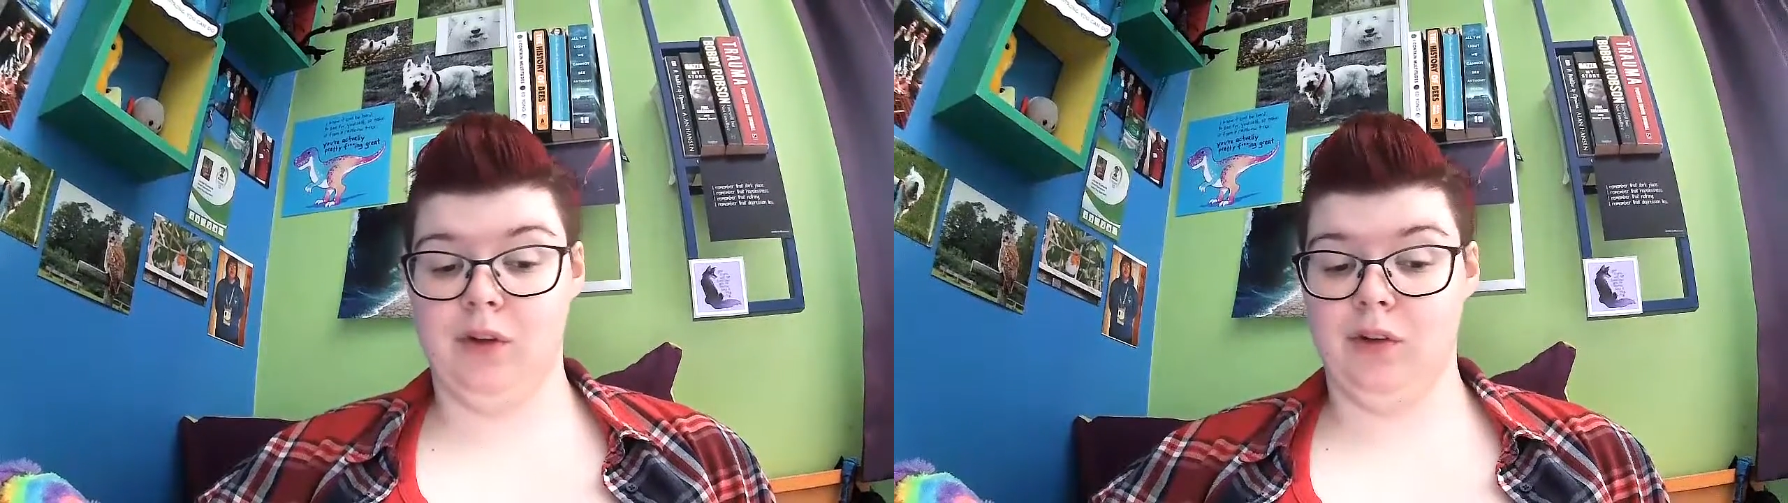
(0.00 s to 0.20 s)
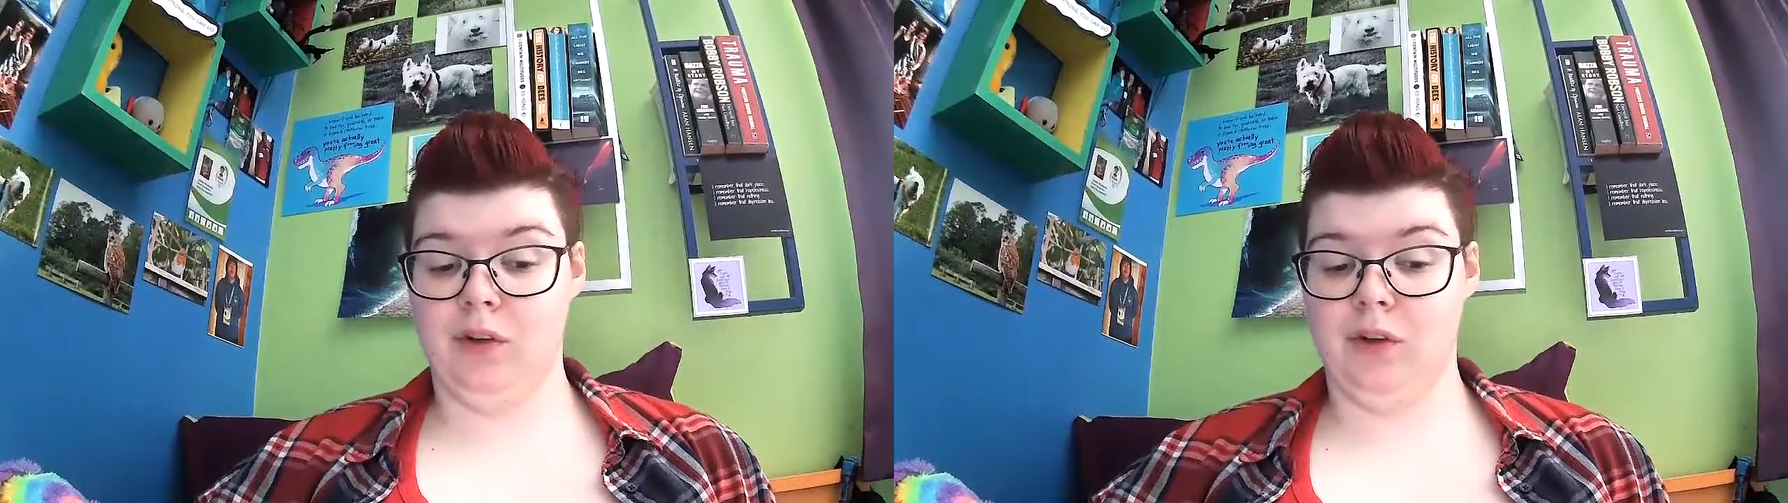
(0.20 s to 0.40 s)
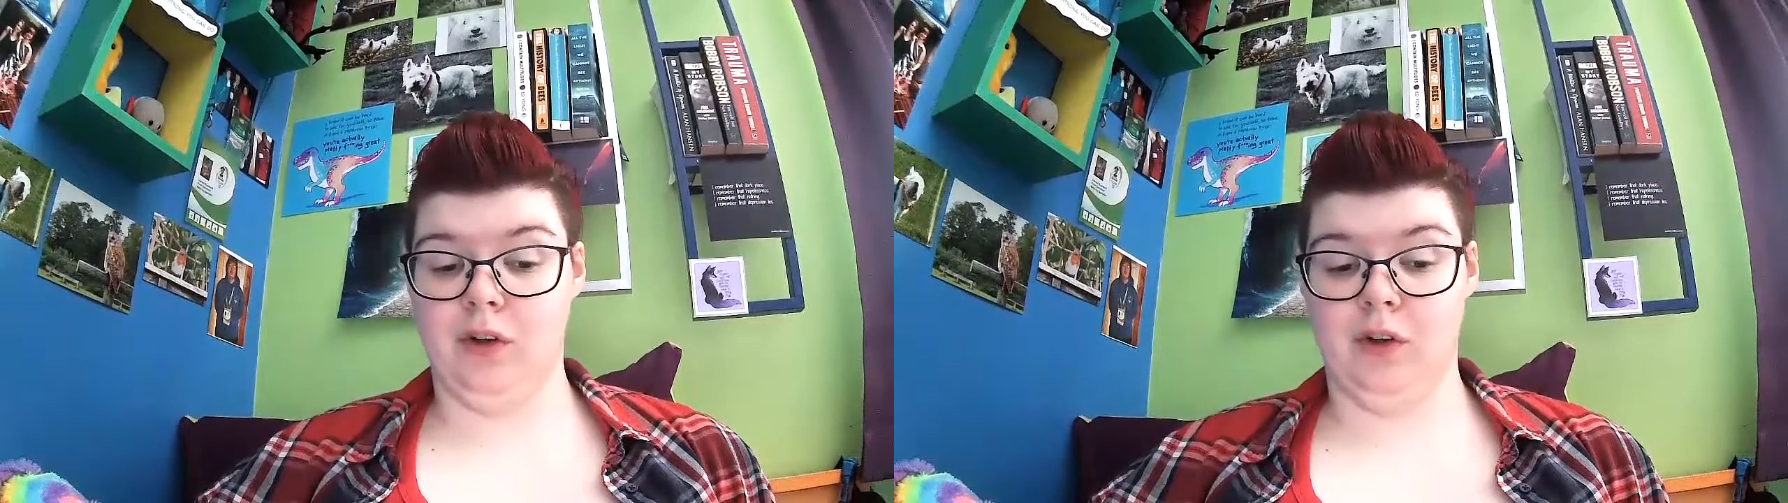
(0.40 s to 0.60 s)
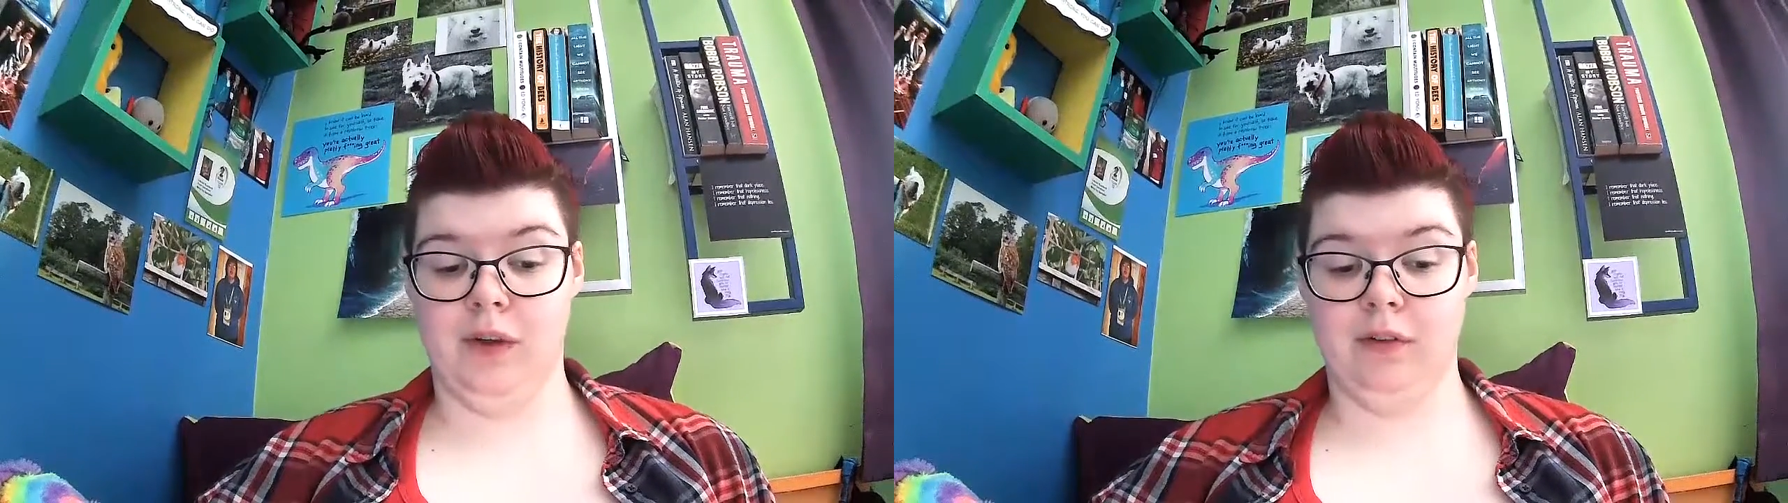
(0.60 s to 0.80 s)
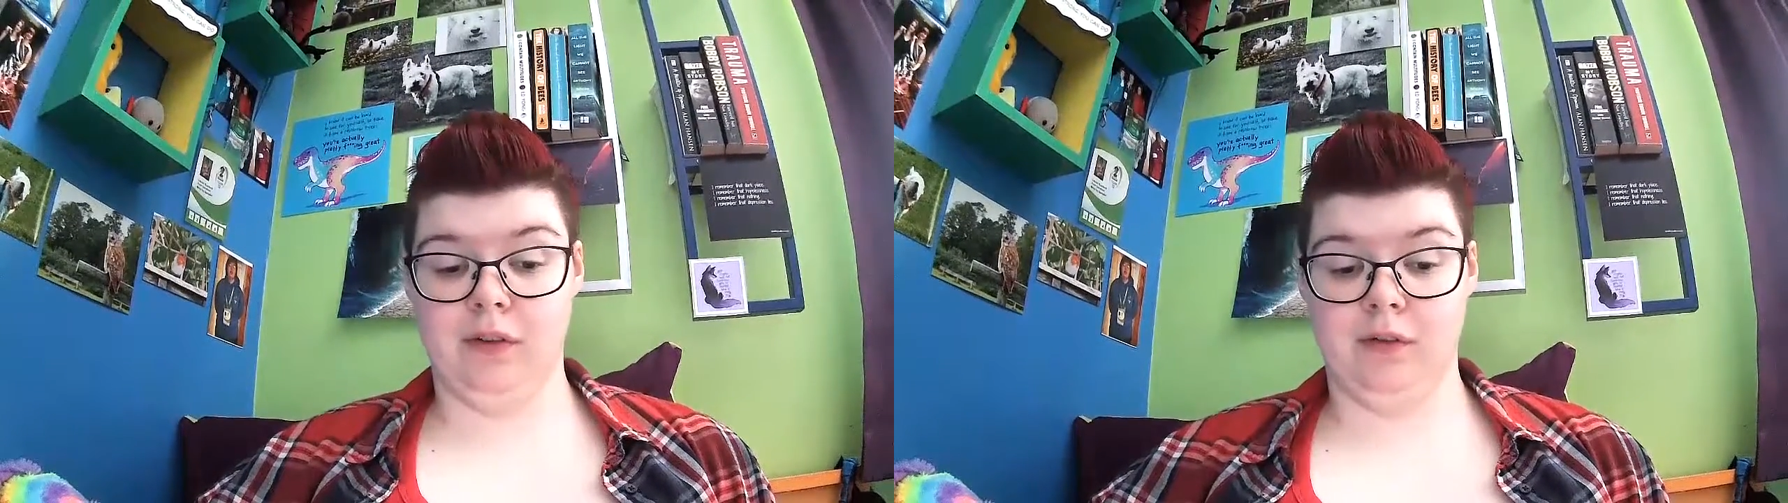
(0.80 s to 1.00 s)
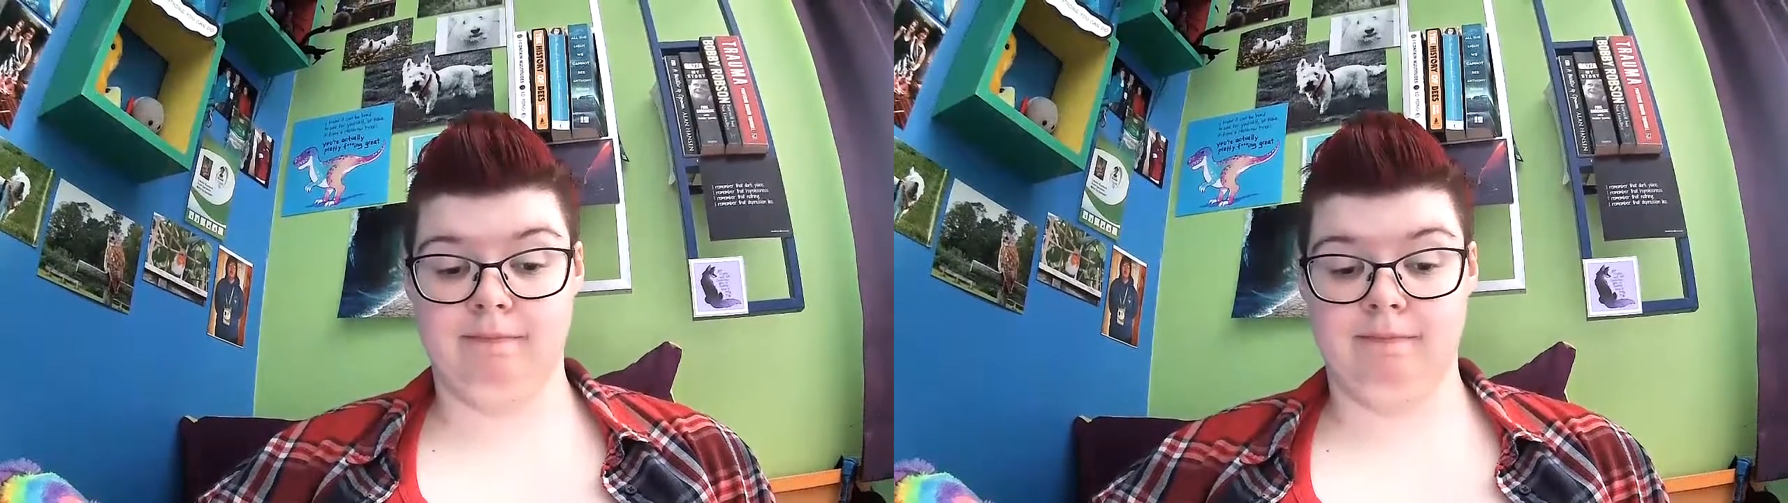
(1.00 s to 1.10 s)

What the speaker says: is going to be different.